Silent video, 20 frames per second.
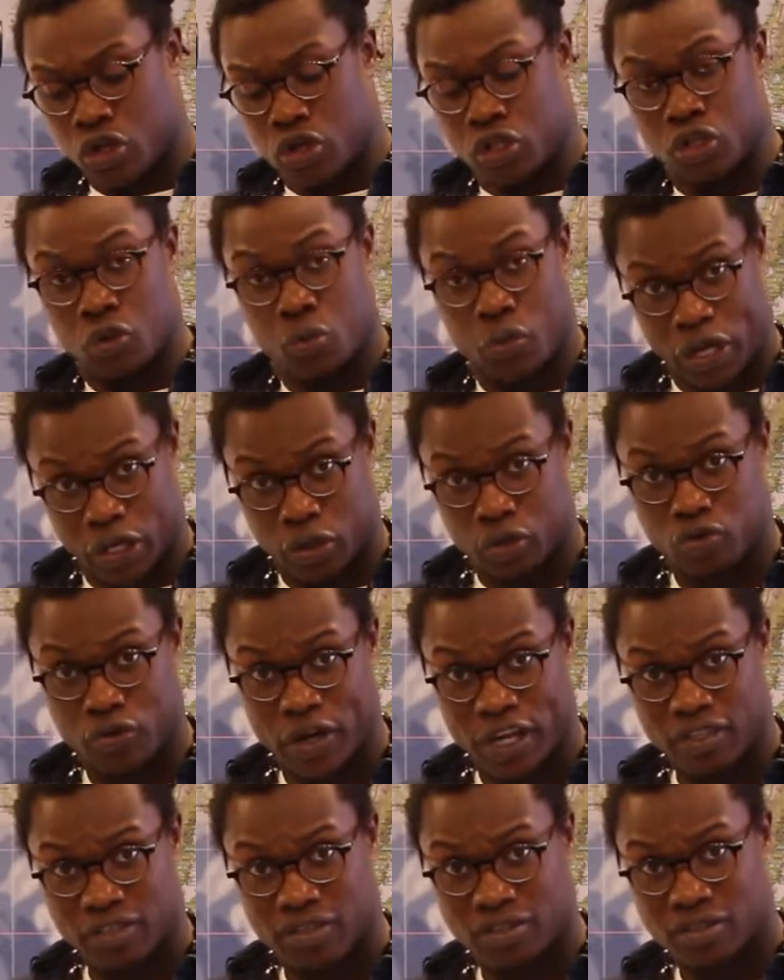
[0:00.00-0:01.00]
the way you
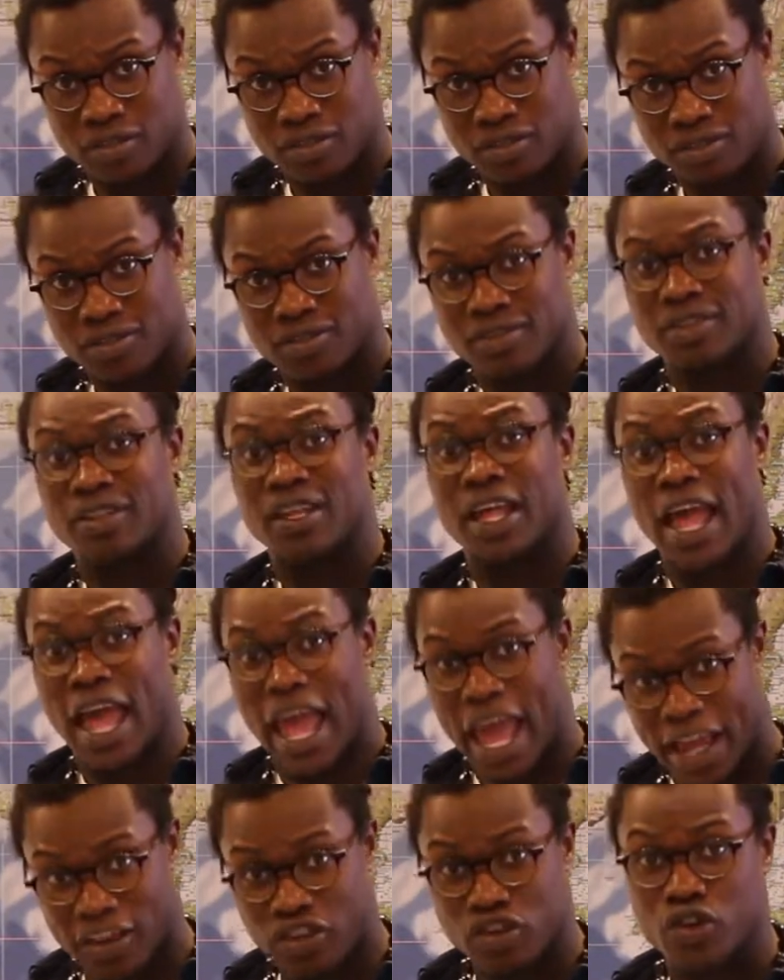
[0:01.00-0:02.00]
dress,
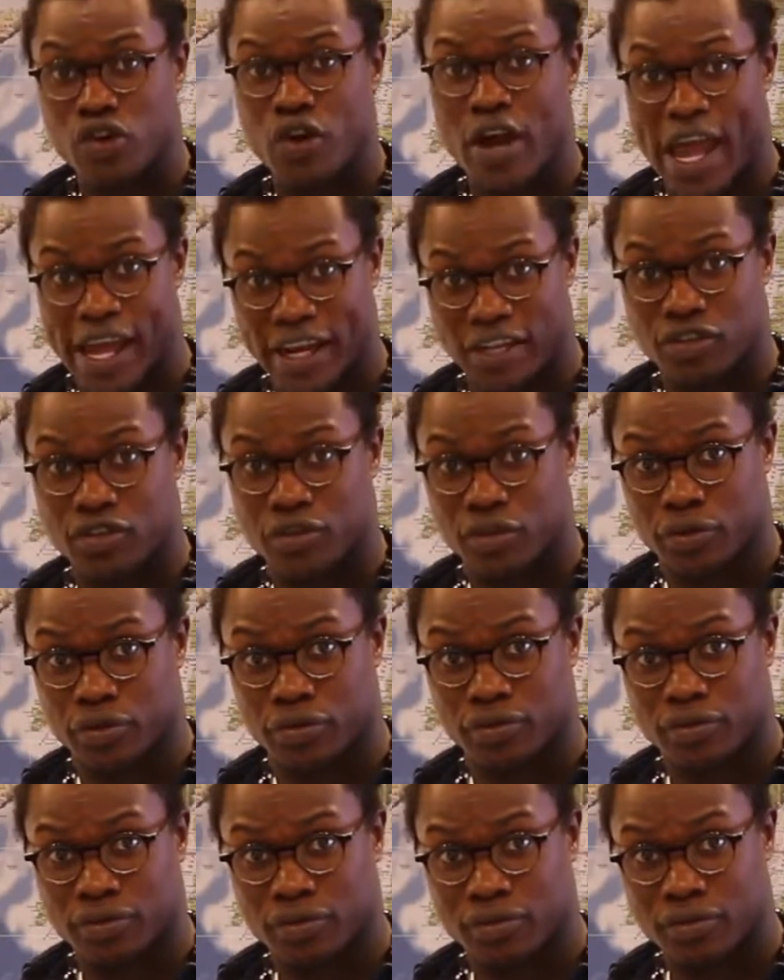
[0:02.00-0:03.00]
and your attitude.
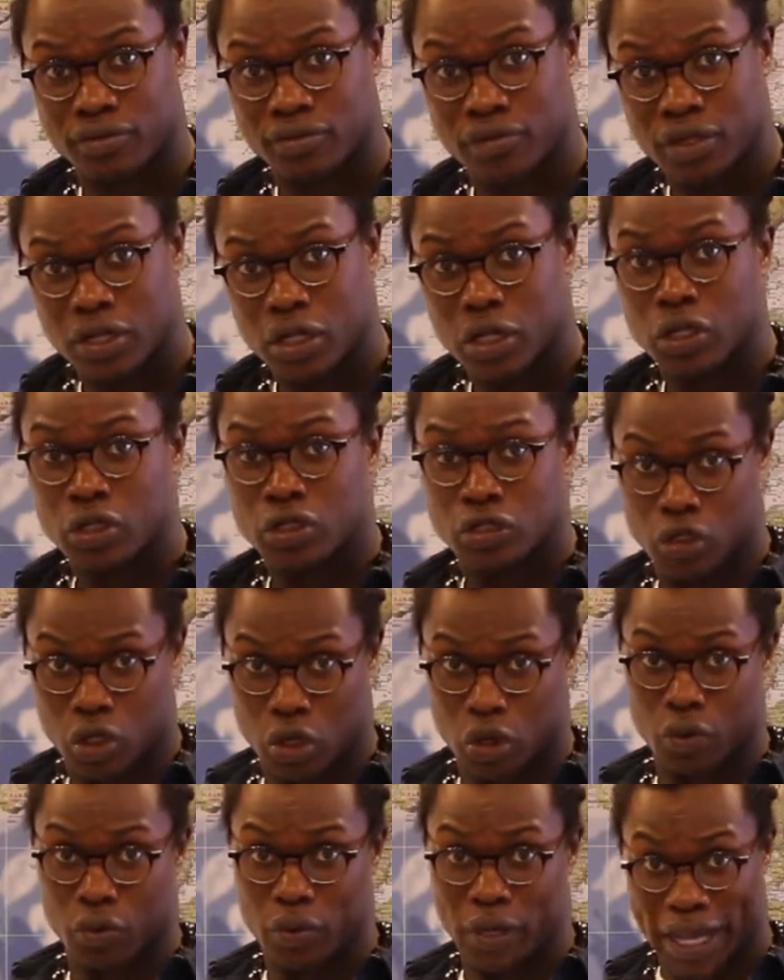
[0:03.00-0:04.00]

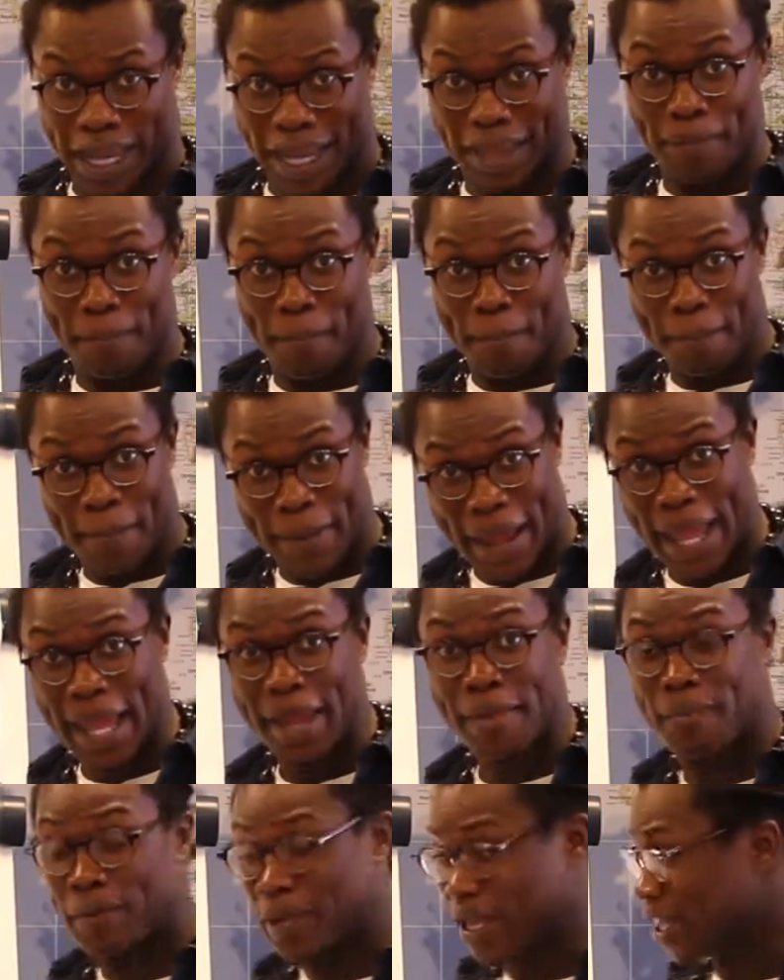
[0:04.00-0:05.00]
So, it may
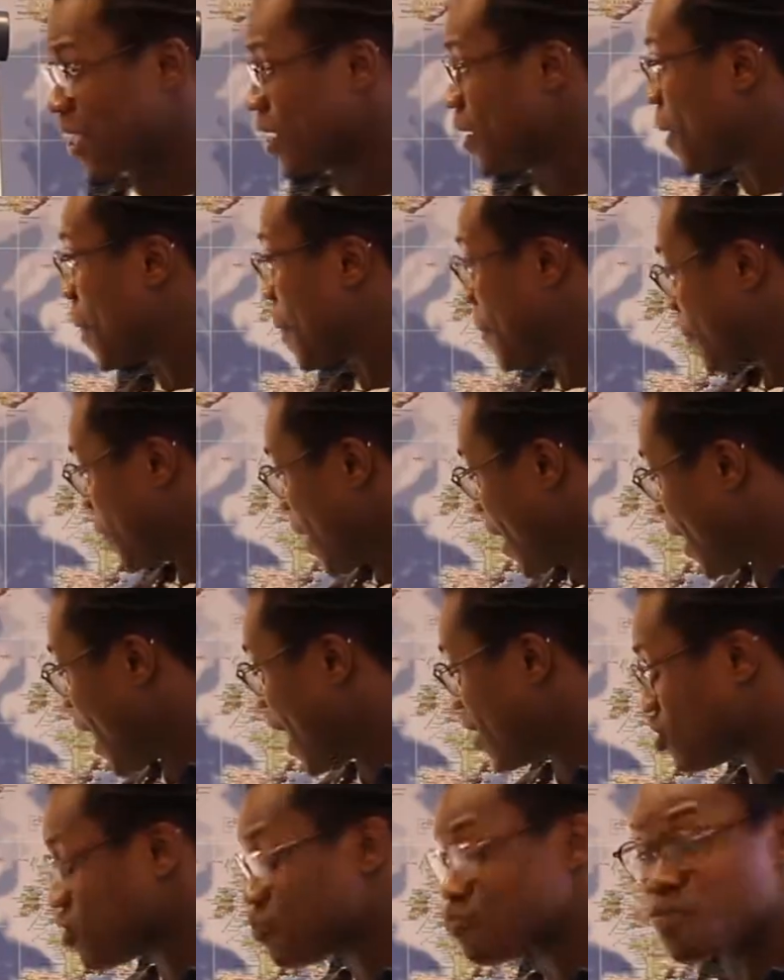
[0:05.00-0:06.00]
be that
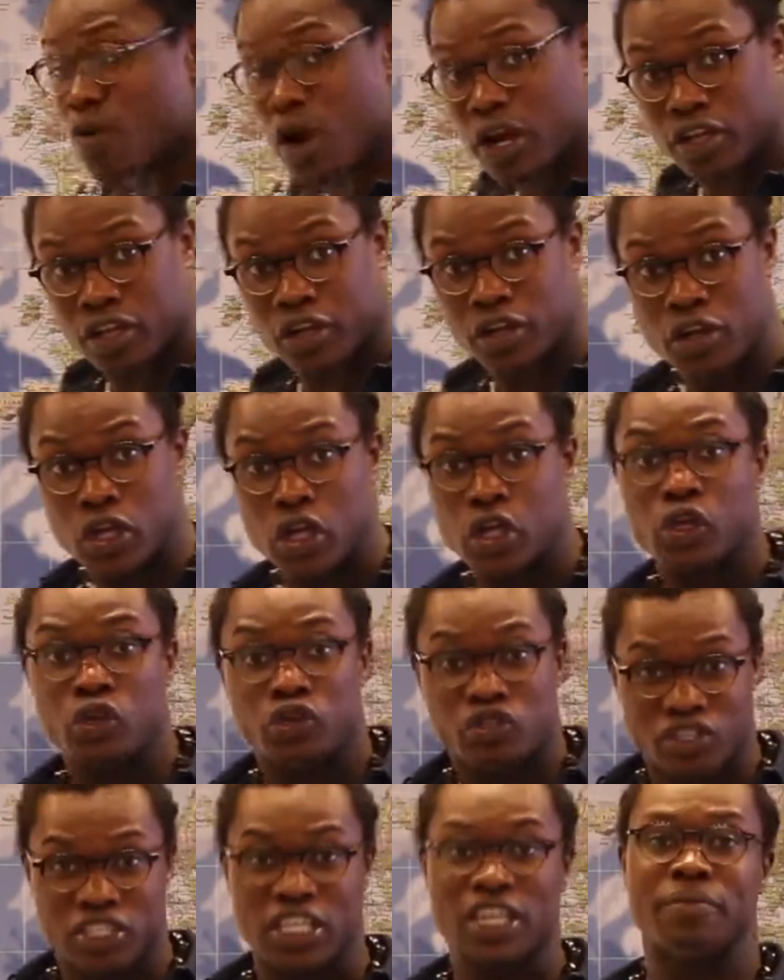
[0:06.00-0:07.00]
as a brother, you
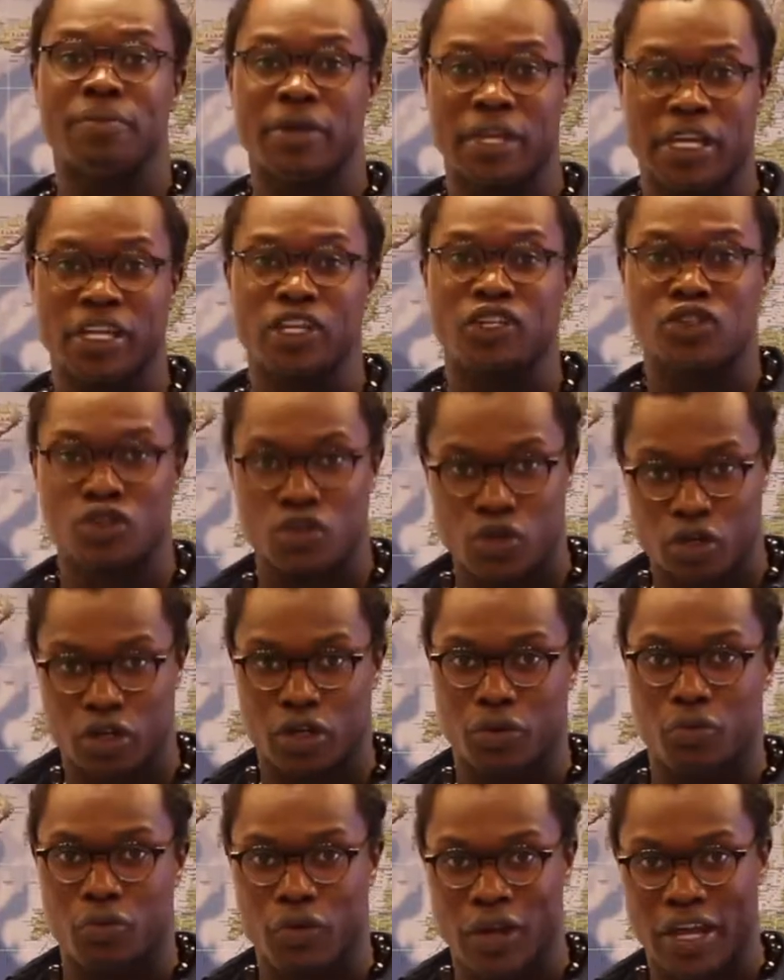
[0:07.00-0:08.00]
see me in a
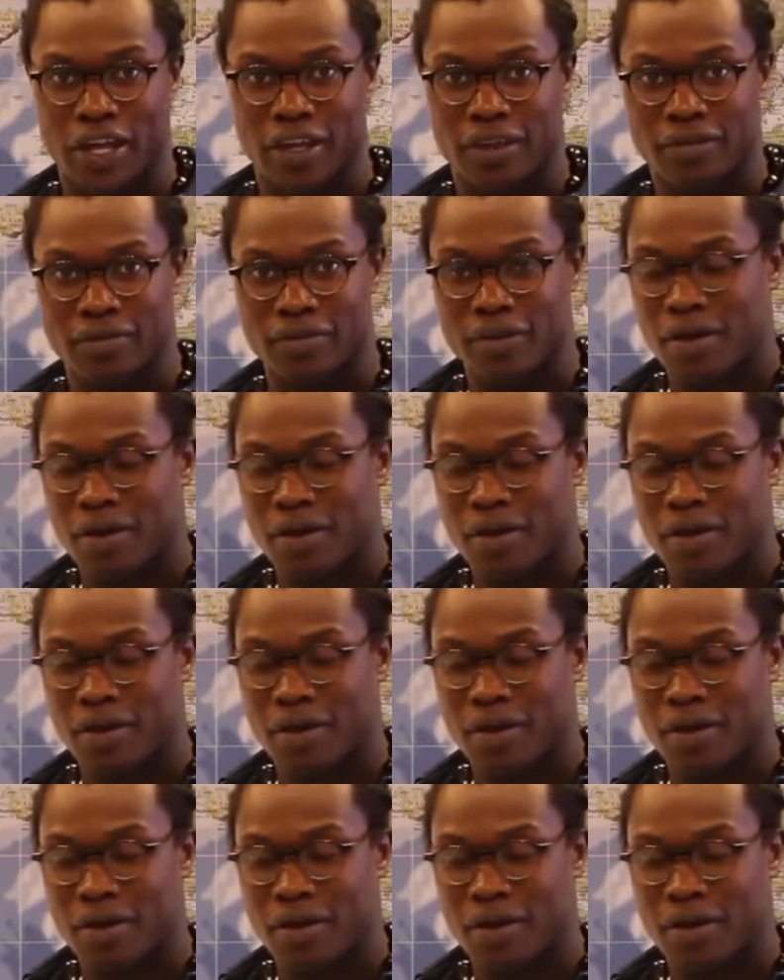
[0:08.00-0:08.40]
certain way,